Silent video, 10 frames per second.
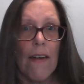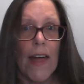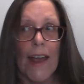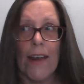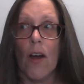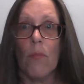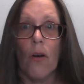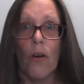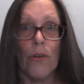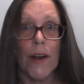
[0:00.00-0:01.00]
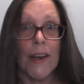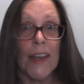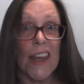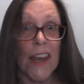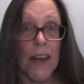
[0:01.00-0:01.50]
and I'm
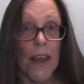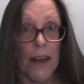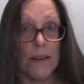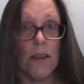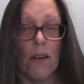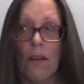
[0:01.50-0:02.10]
already in it.